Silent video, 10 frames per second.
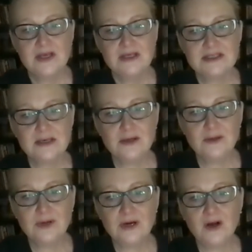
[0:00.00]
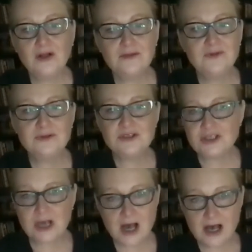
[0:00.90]
So all of those
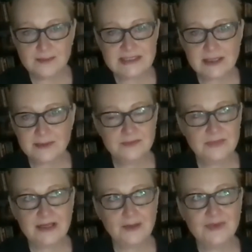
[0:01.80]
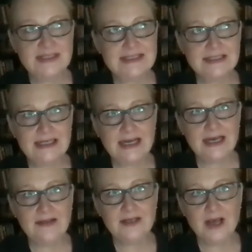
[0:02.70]
jobs, recently I
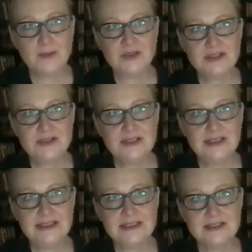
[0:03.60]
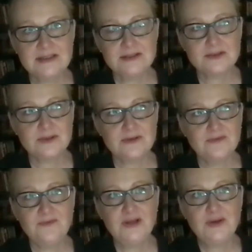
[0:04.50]
had the opportunity to sort of
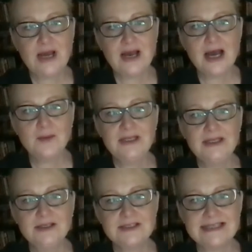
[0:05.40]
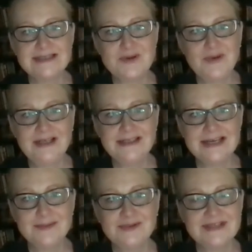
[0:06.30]
figure out how many years I spent waiting
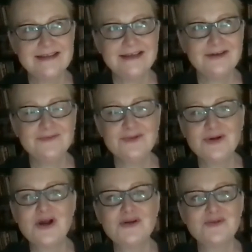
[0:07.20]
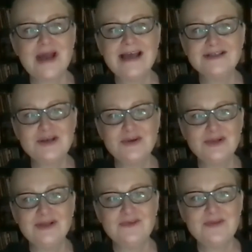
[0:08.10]
tables. I think a grand
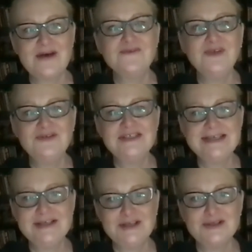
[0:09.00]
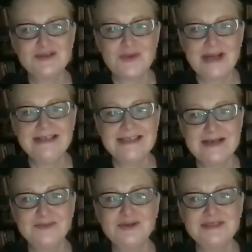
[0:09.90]
total of about 15 years waiting
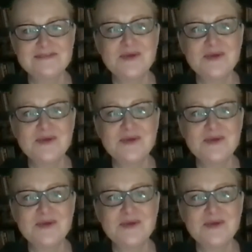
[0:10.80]
tables and